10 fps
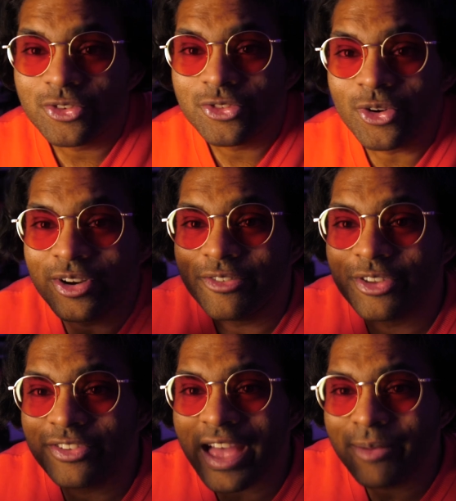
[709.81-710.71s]
The story of
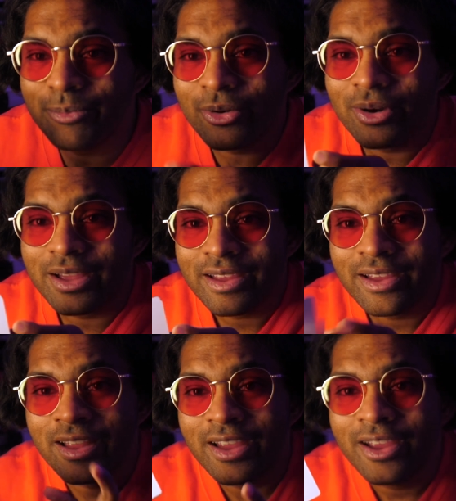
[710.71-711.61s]
a sad boy
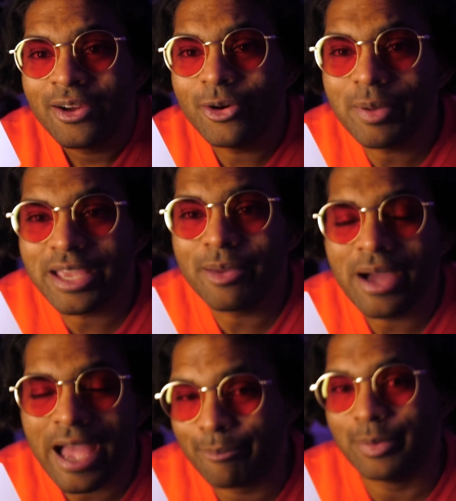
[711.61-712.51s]
who became
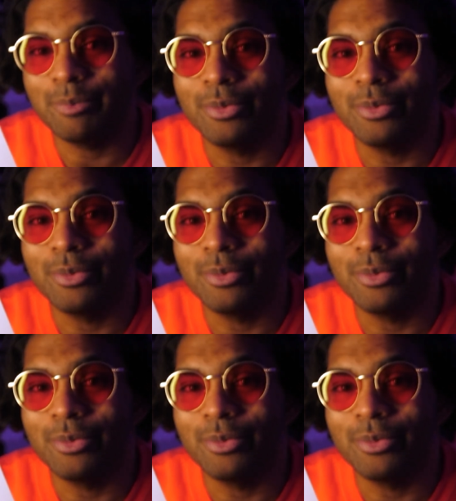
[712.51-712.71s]
a happy